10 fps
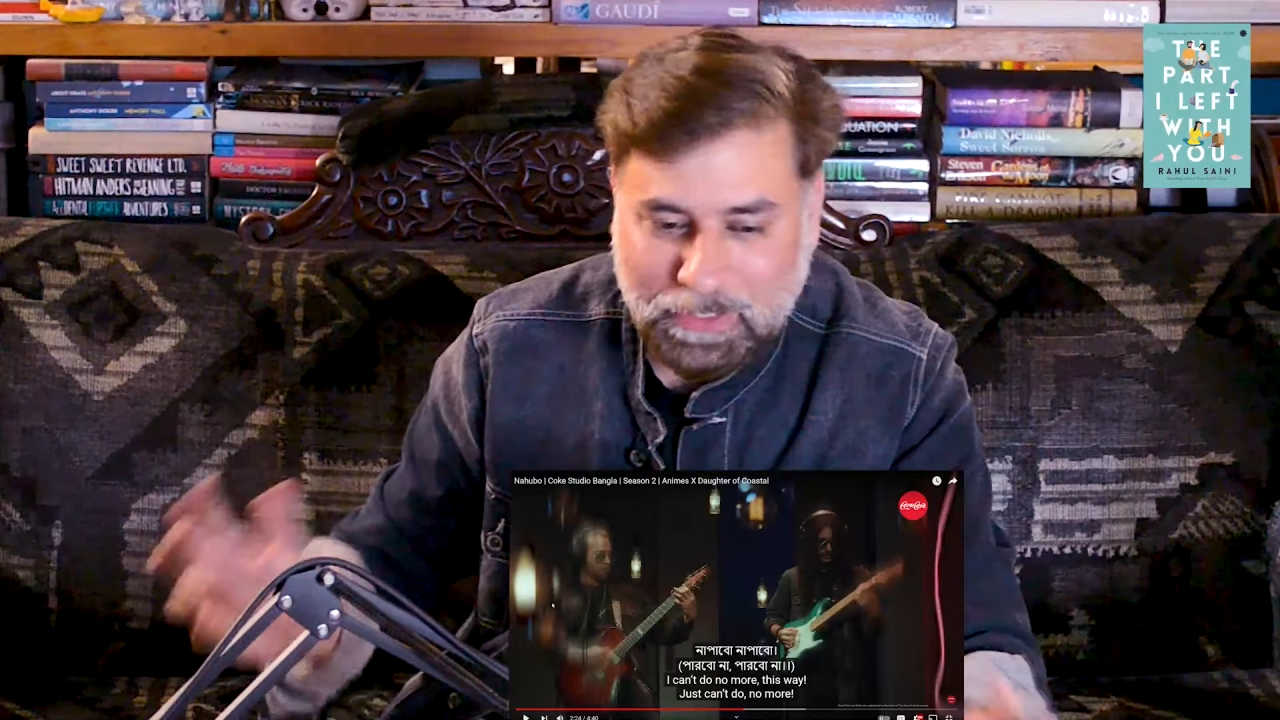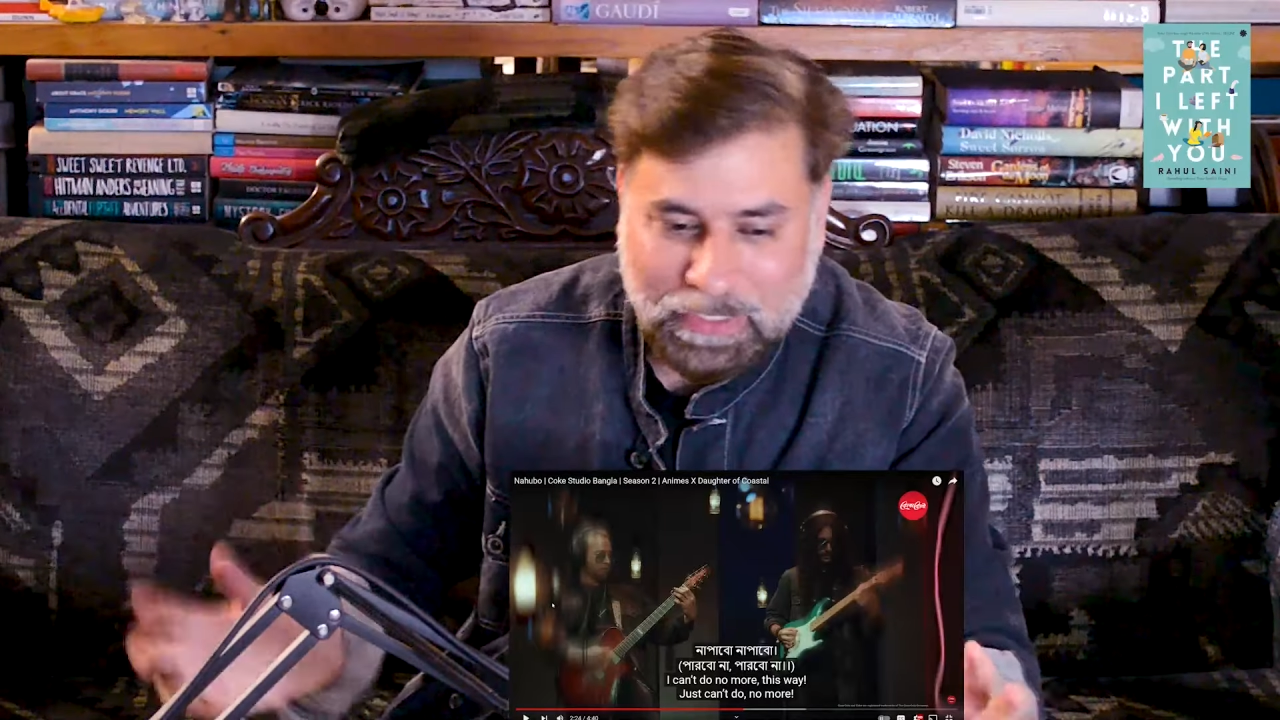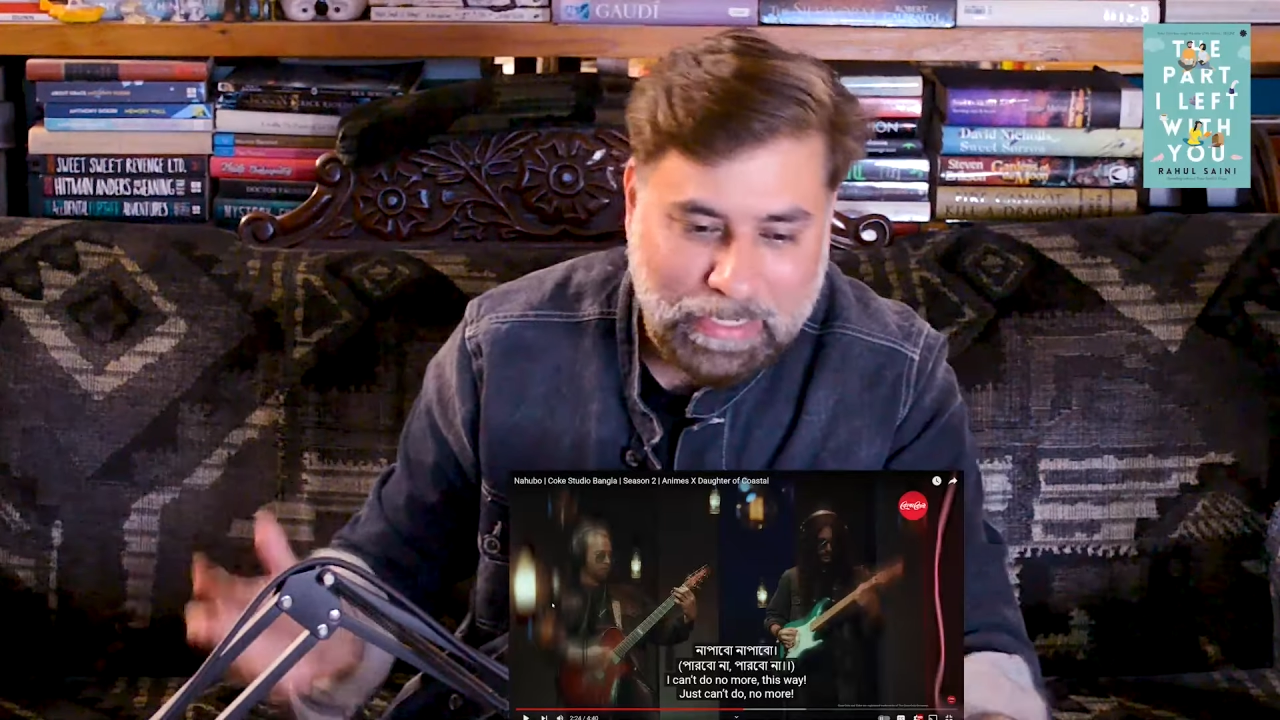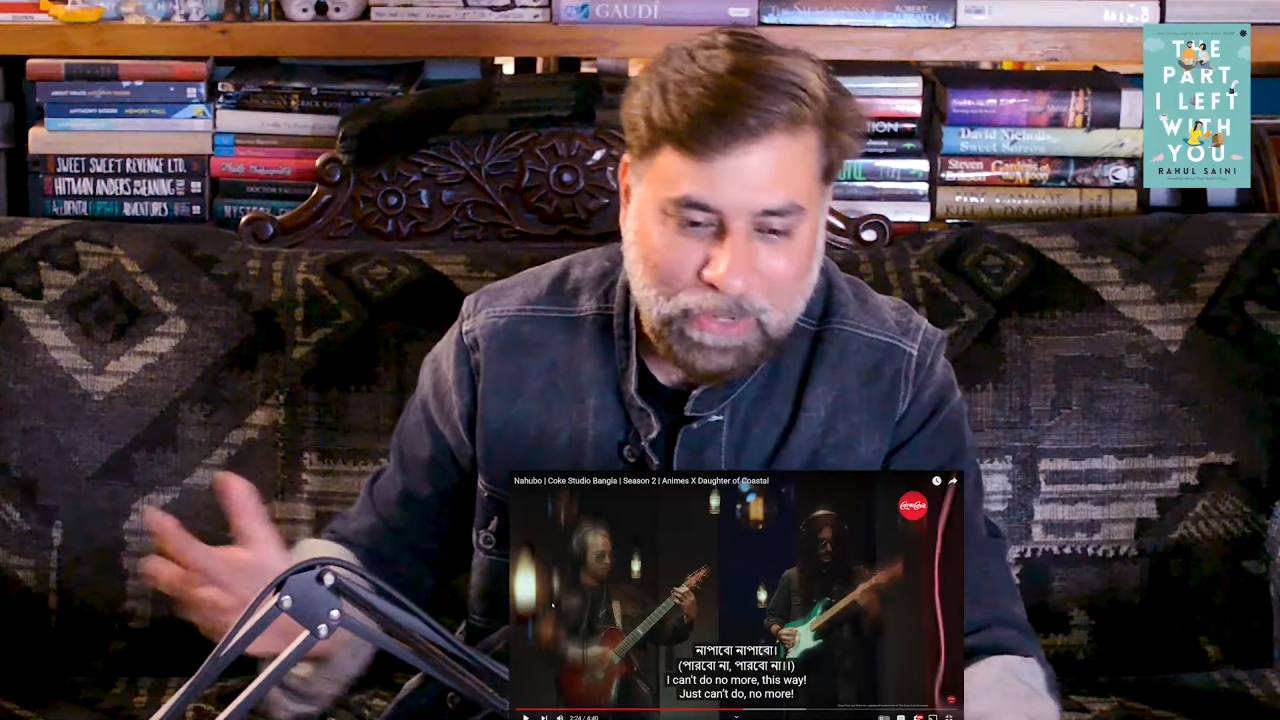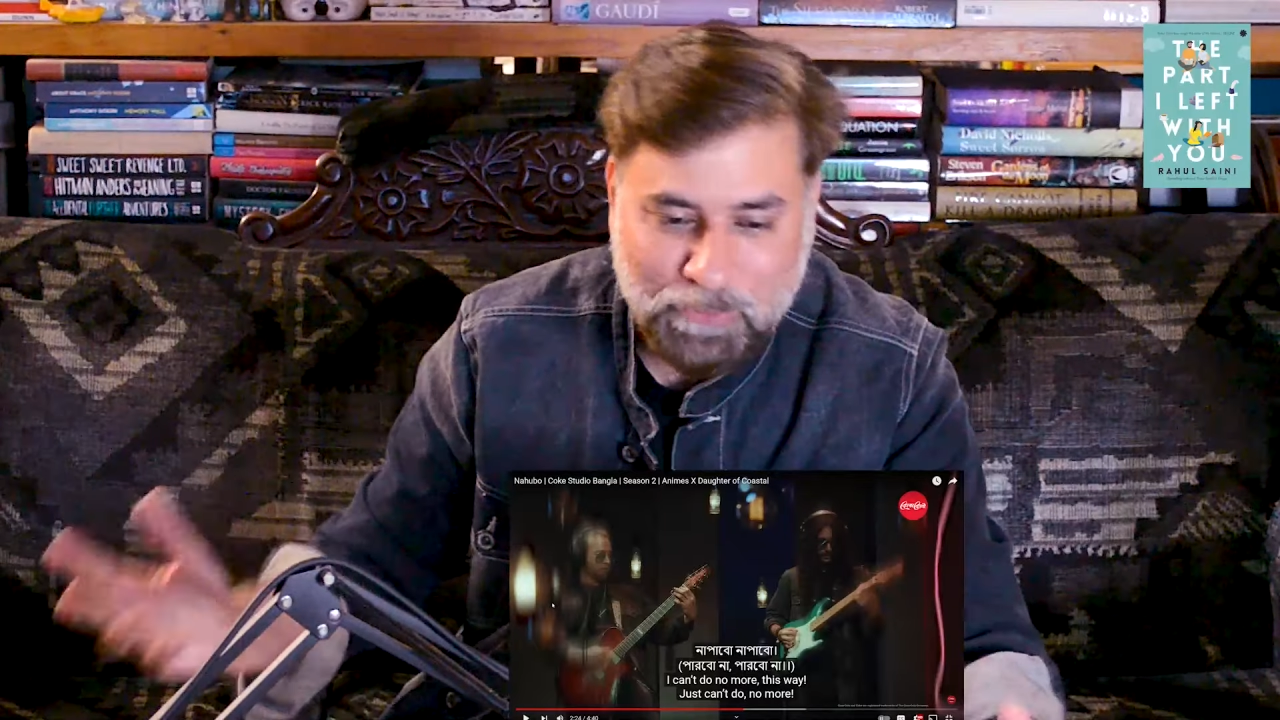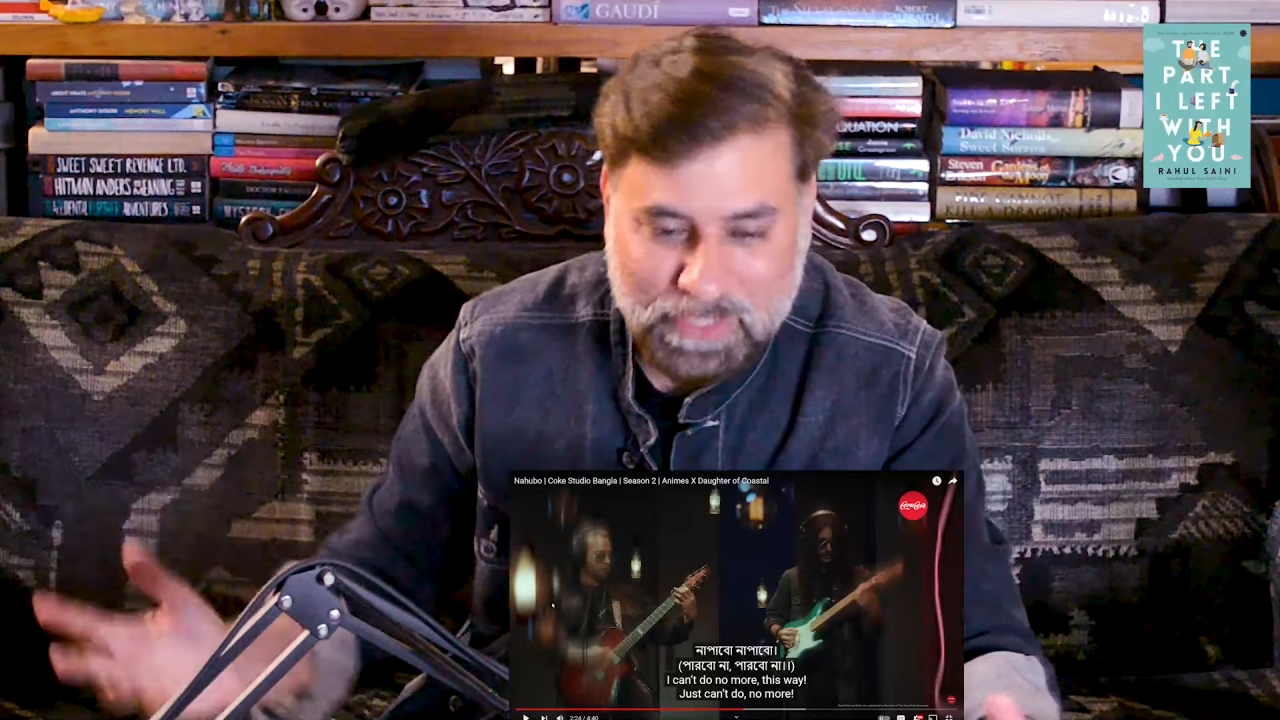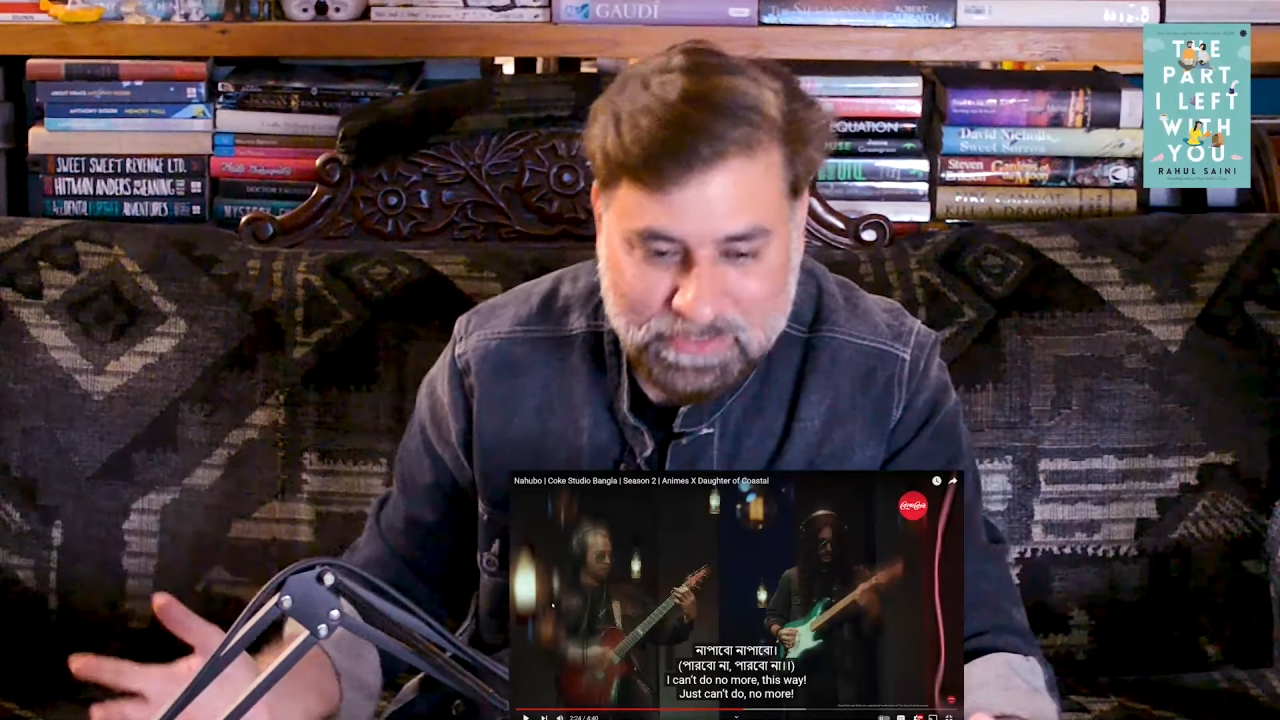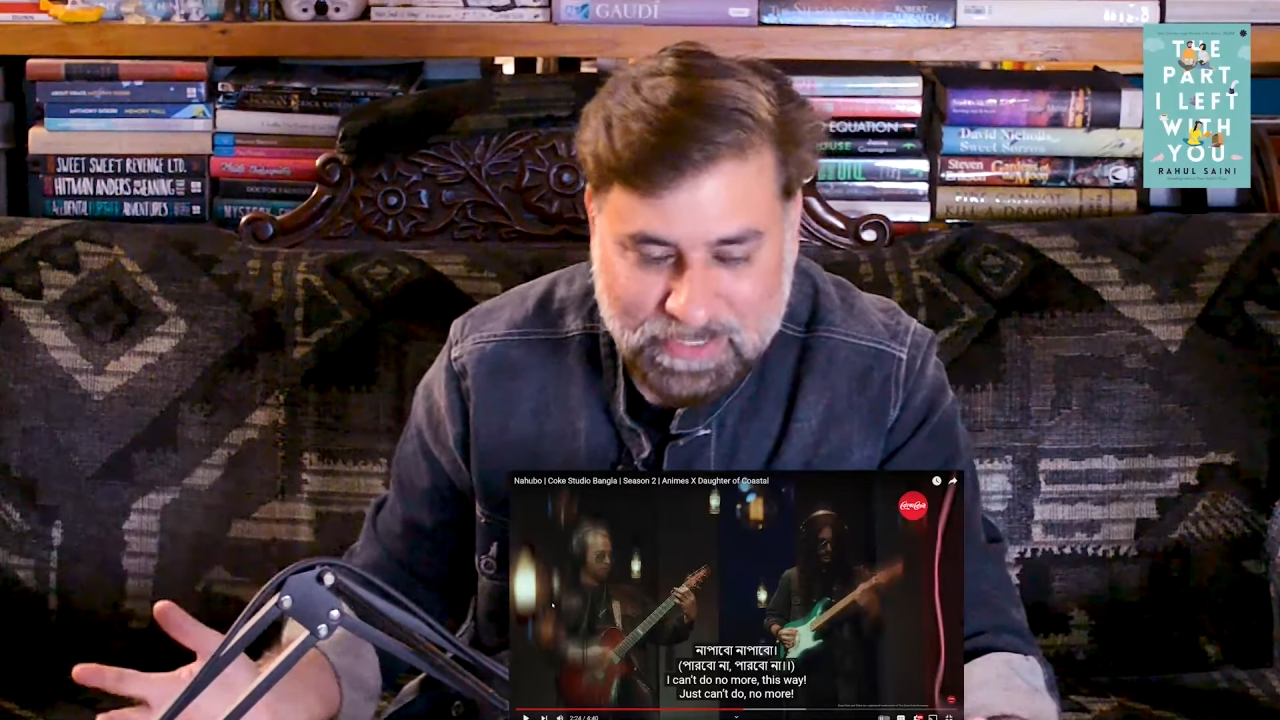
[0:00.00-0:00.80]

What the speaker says: now we are